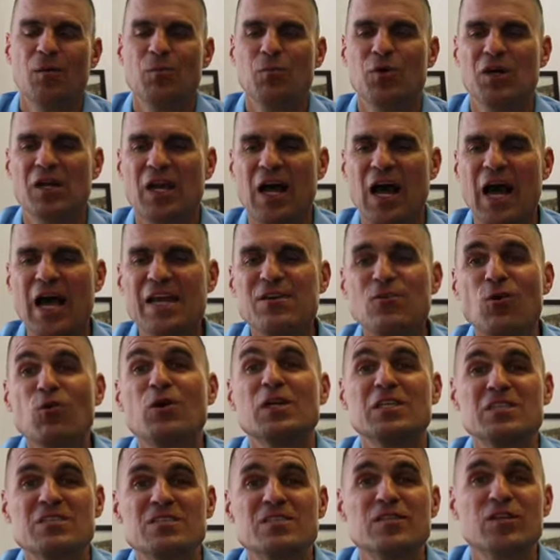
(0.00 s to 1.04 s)
But I don't
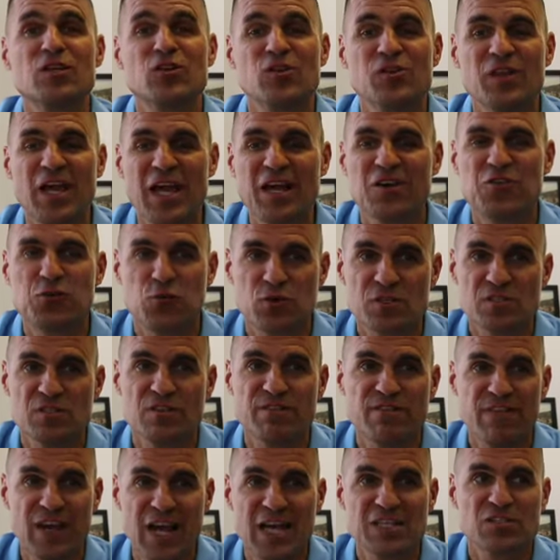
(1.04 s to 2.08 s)
consider that course a
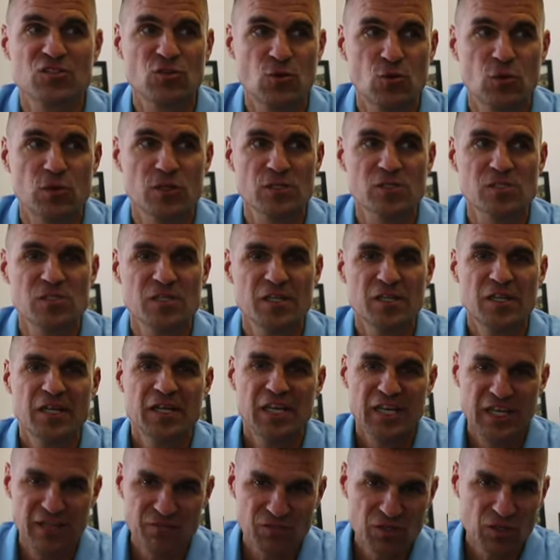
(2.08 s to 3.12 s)
fast course.
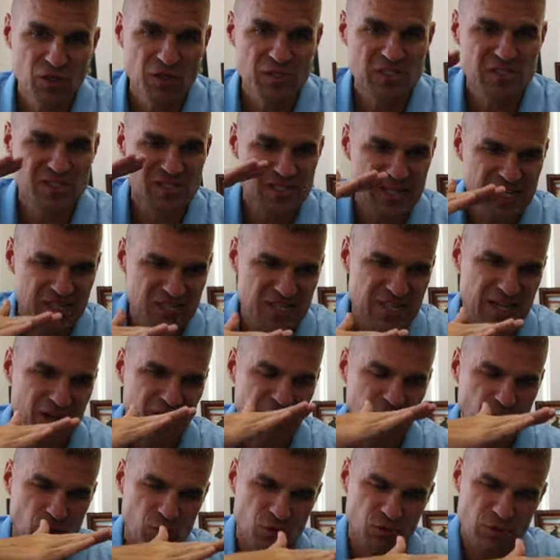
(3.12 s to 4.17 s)
Even though it's a net
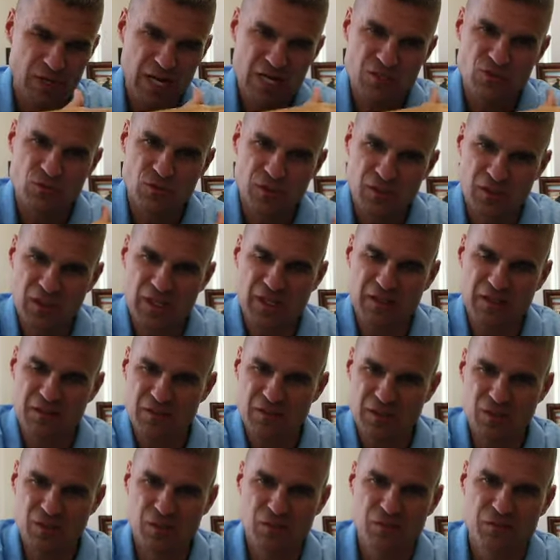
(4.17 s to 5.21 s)
downhill gradual, if
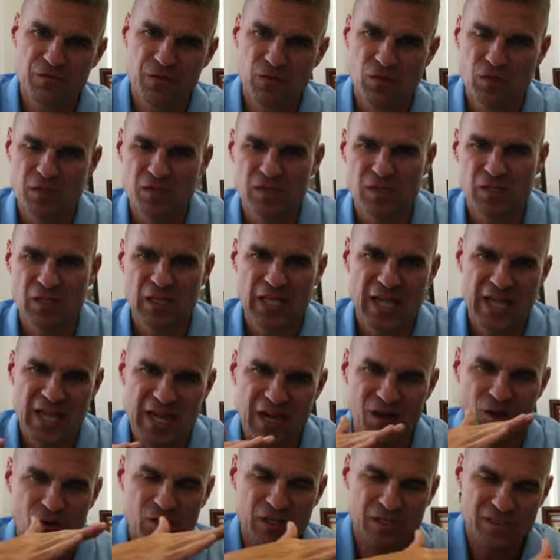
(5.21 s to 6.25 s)
you look at the
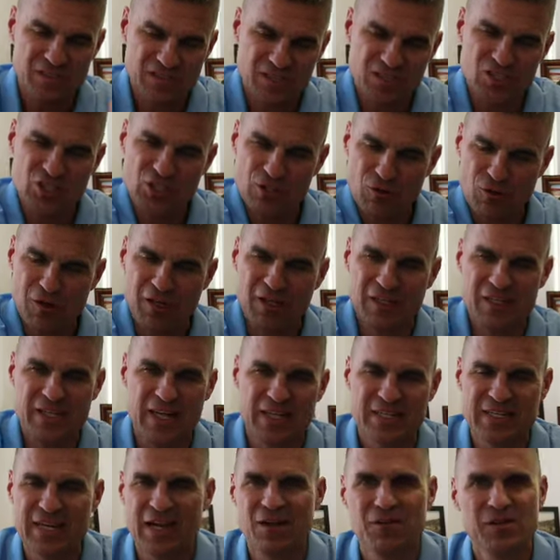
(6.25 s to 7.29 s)
layout, it does show a
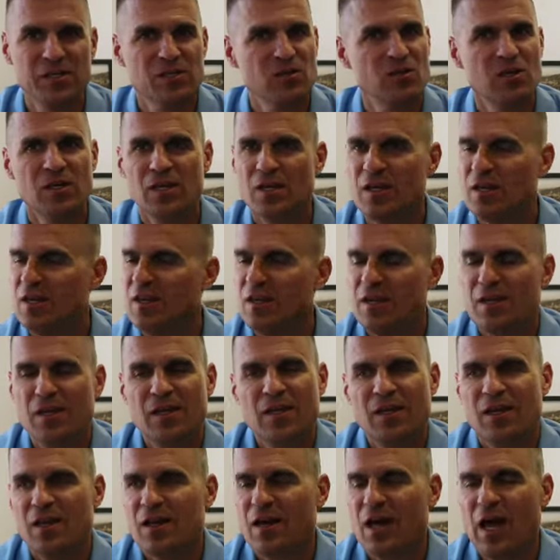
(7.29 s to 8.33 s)
net downhill.
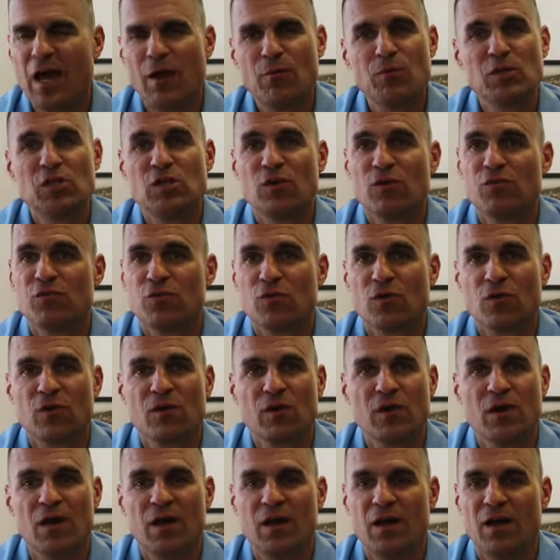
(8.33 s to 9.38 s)
I would go
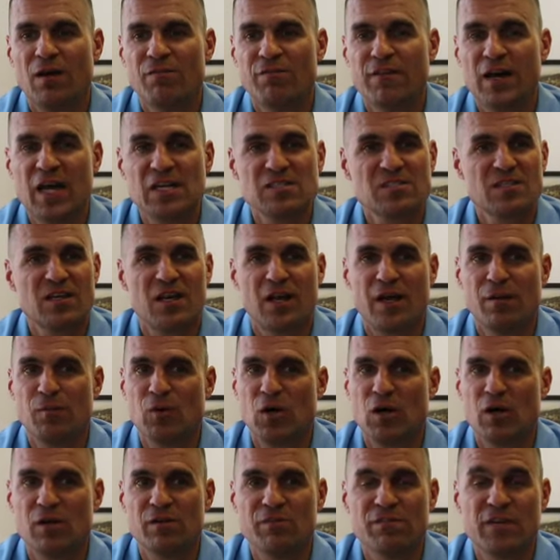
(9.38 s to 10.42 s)
for a fast time on a